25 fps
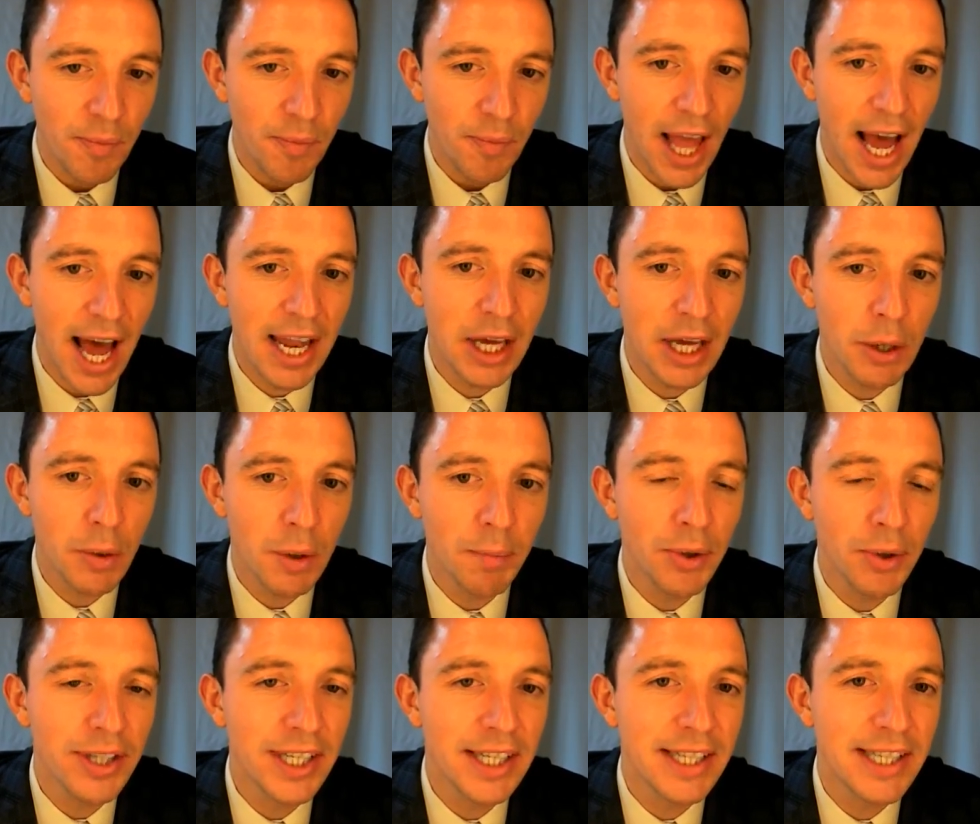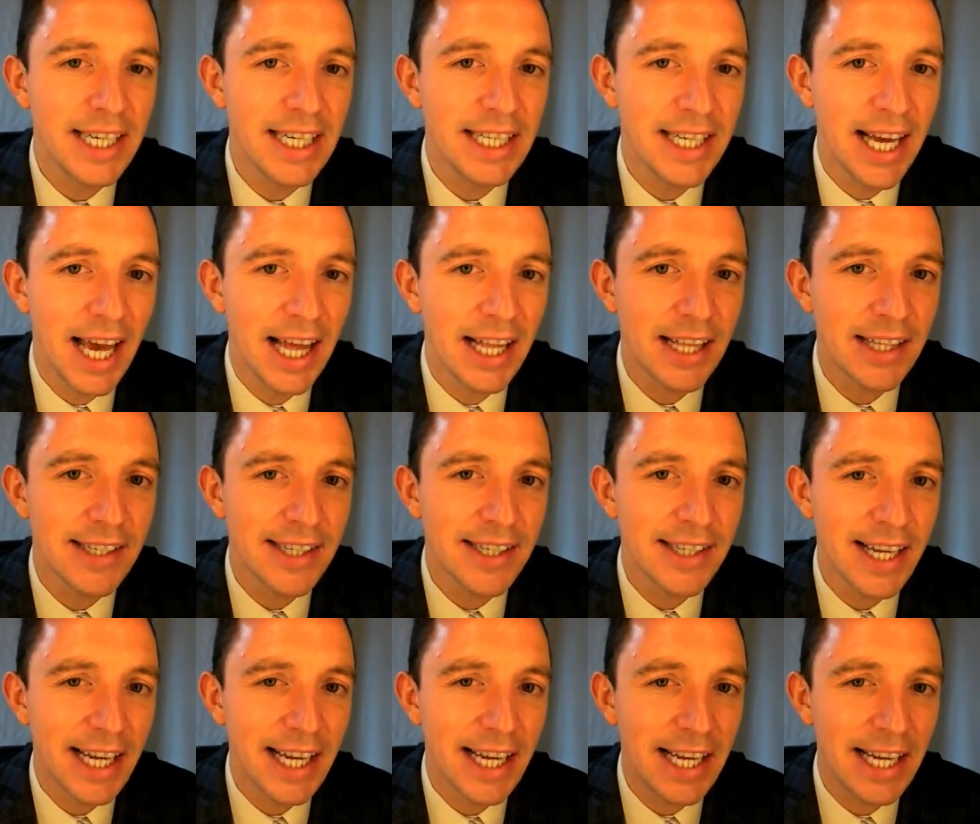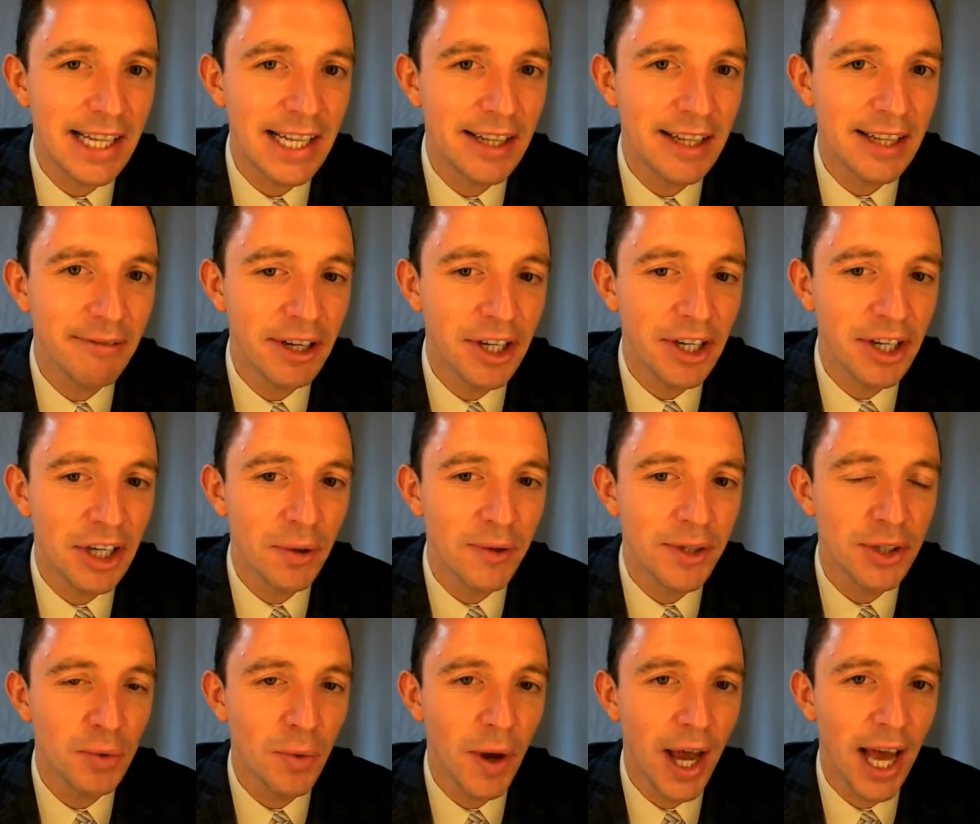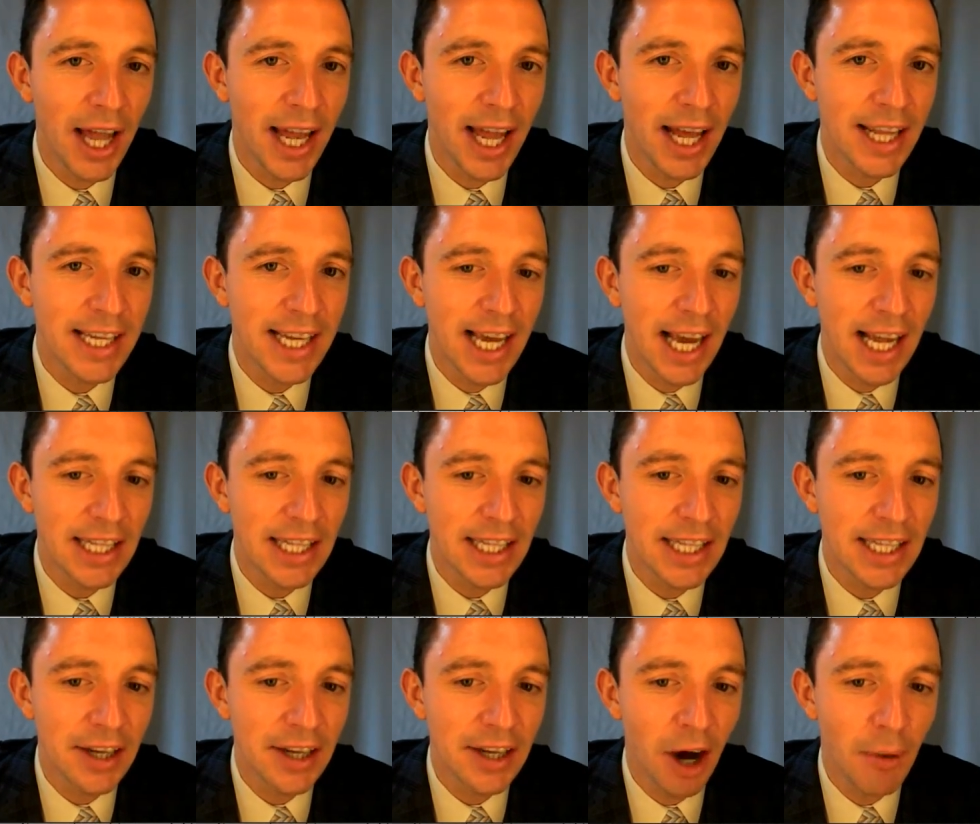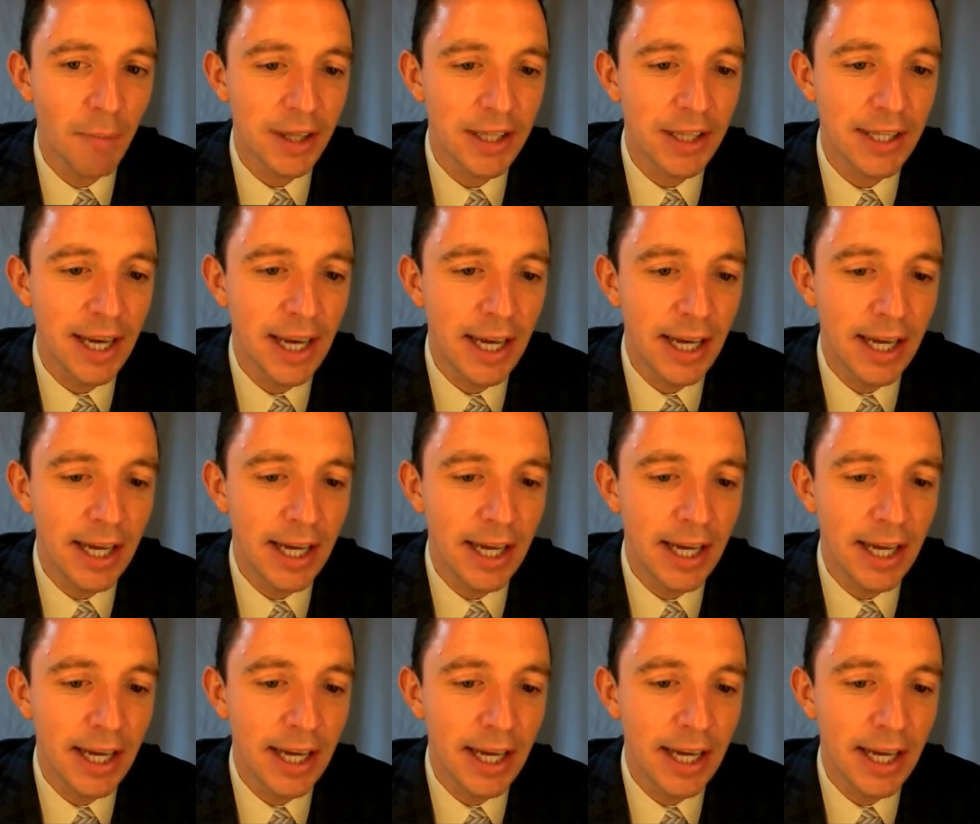and I will put the details in the video as well at the end in the comment